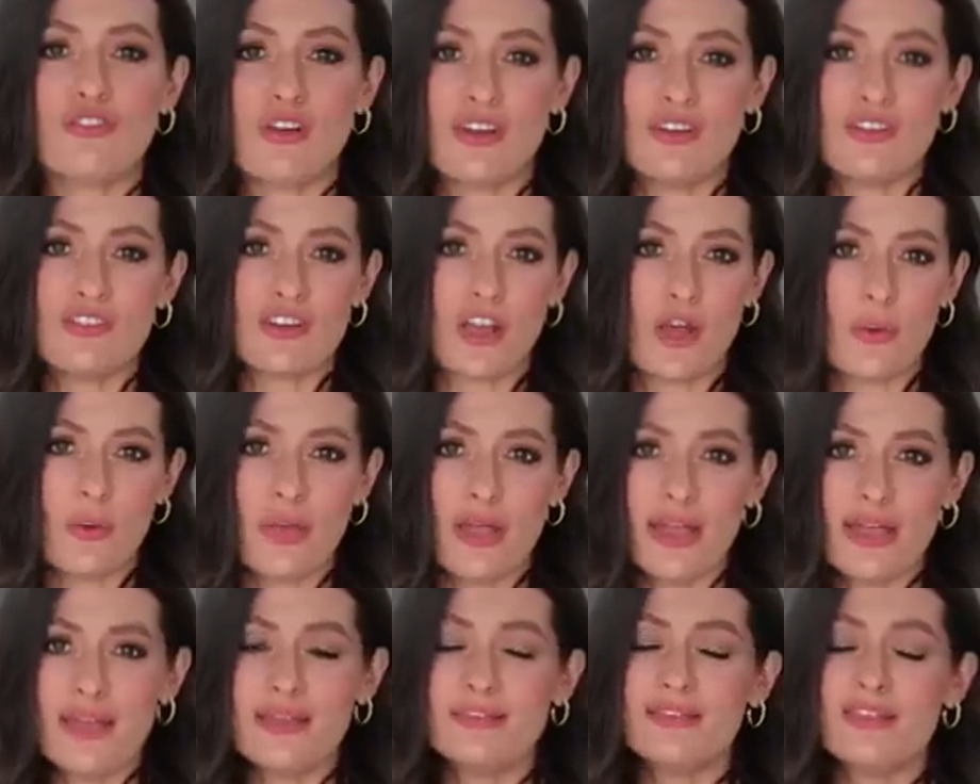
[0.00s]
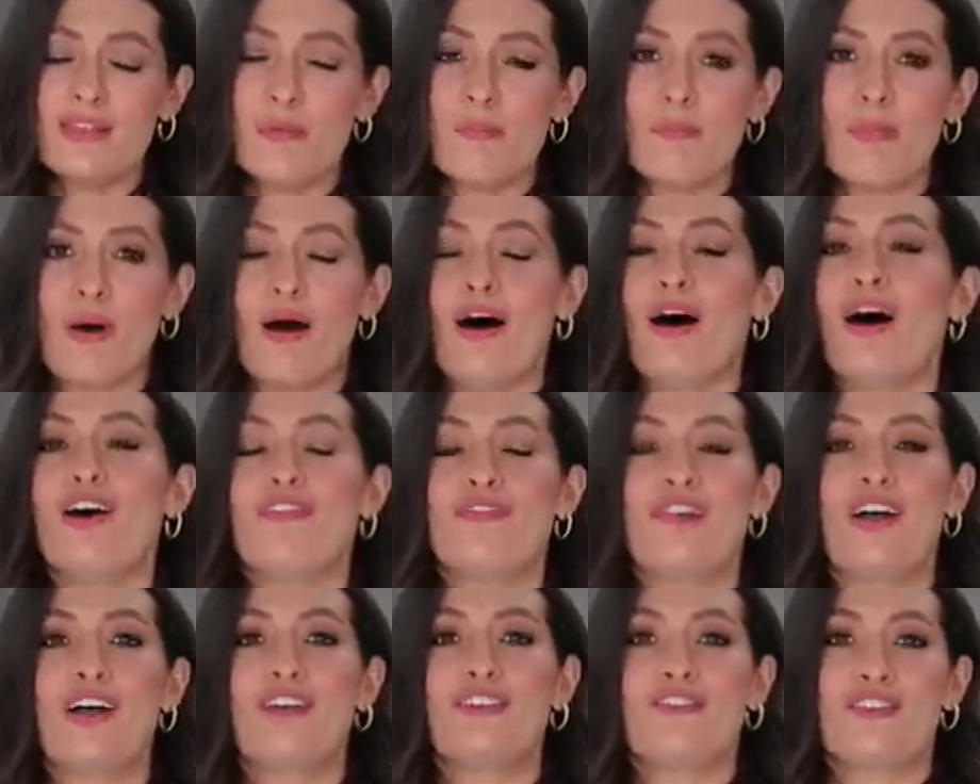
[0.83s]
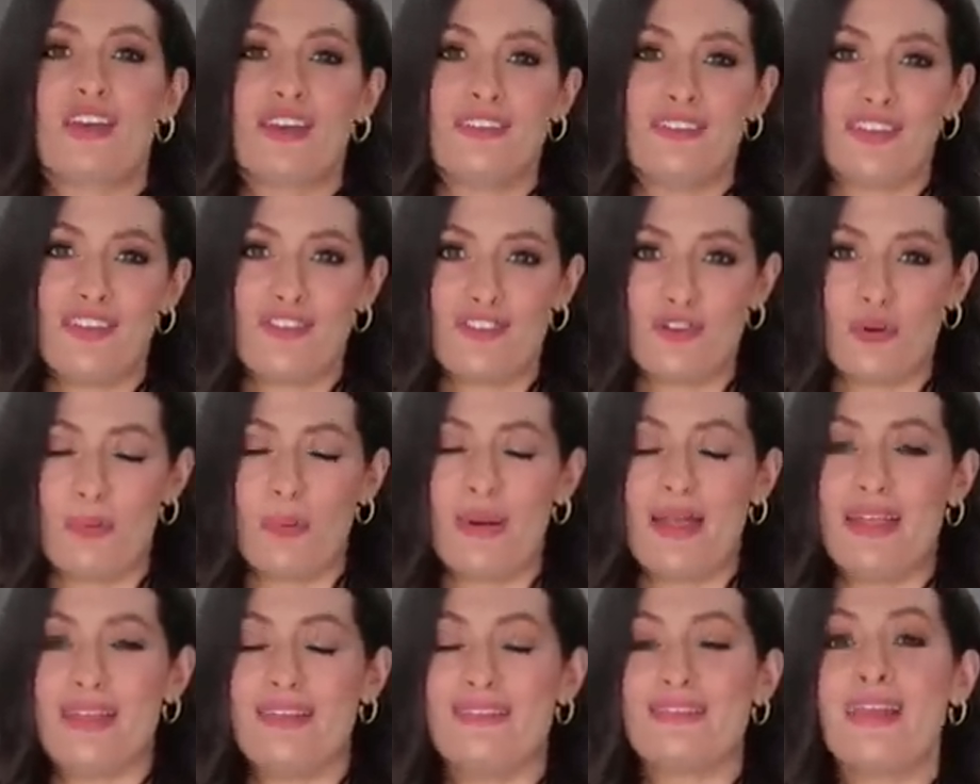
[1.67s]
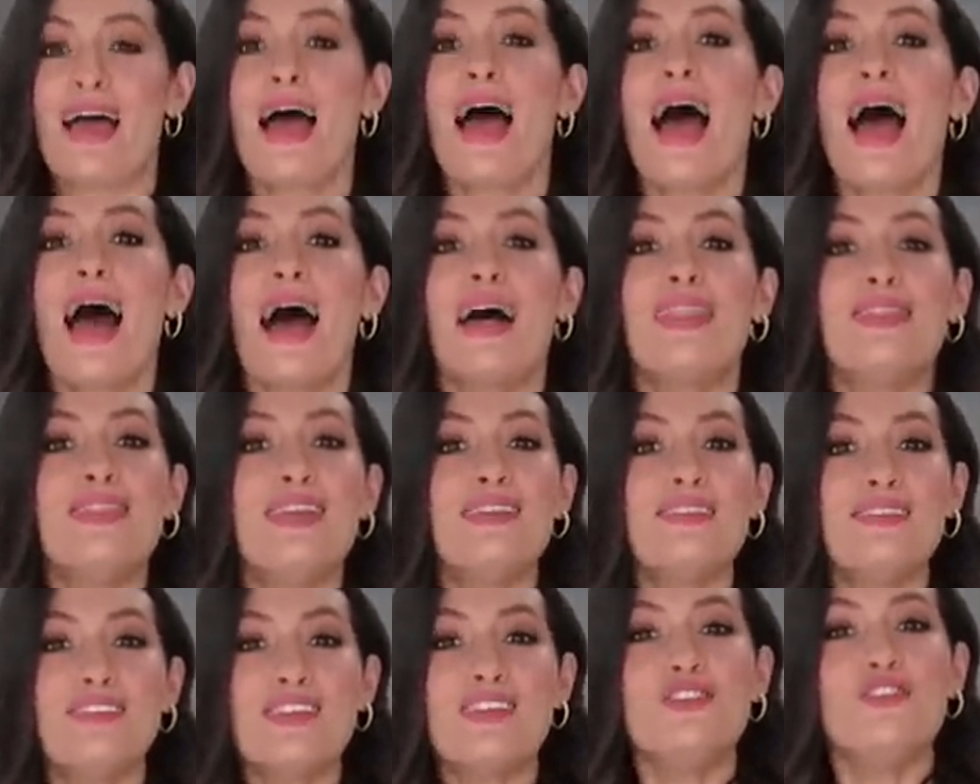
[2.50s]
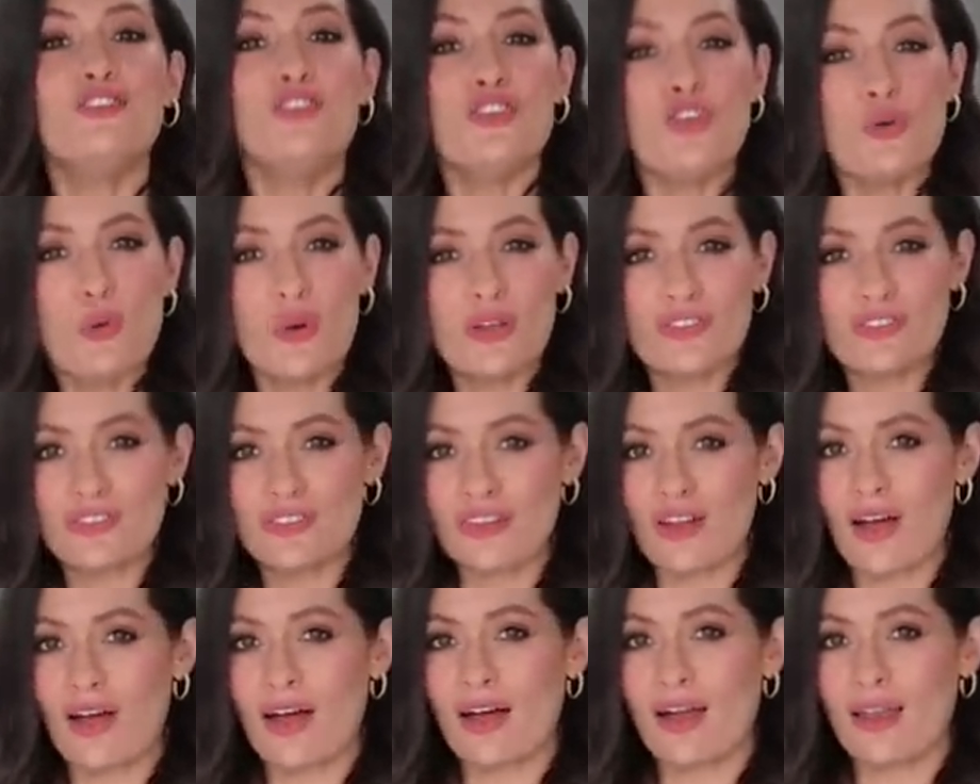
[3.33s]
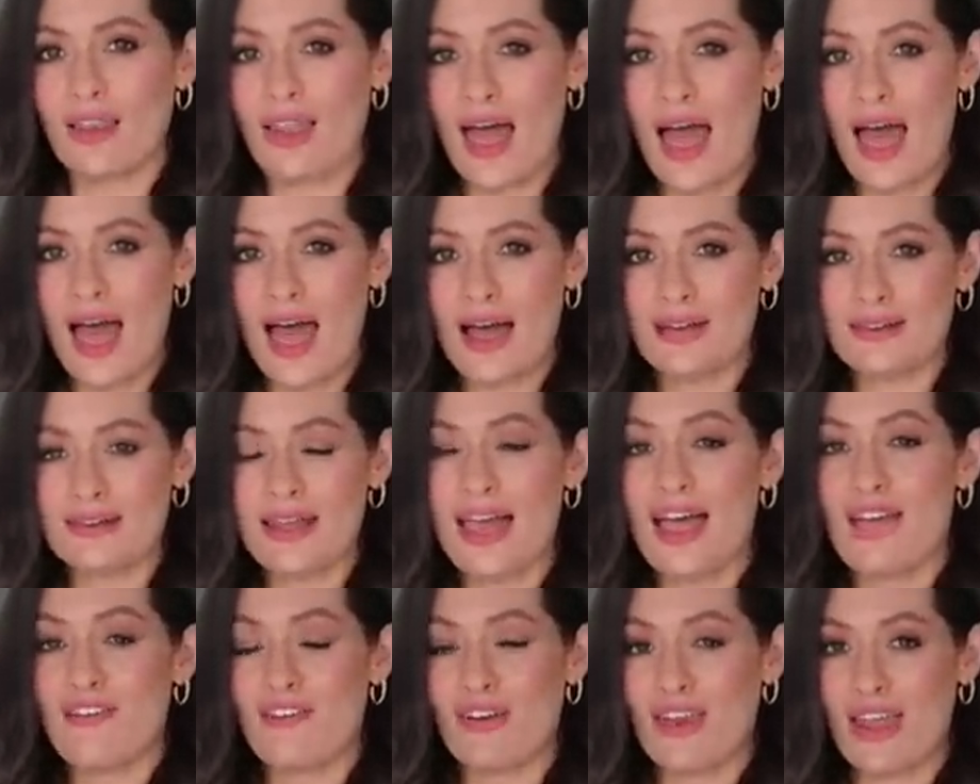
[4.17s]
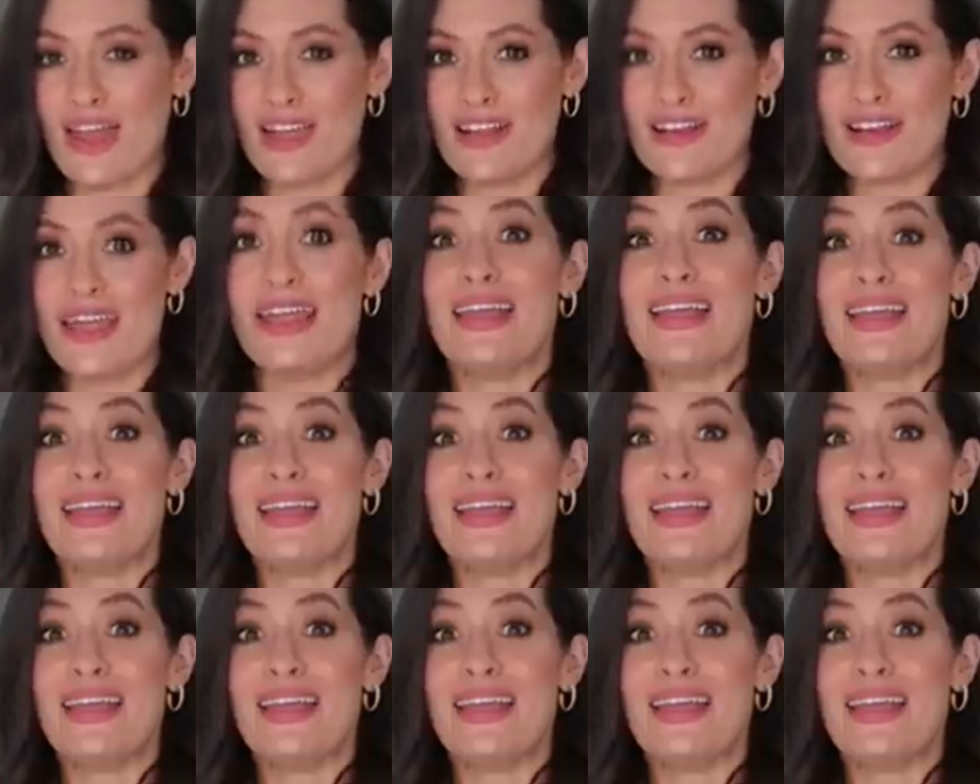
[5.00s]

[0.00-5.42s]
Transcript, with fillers: trench coat is the perfect transitional piece, and this is a newer style at Everlane.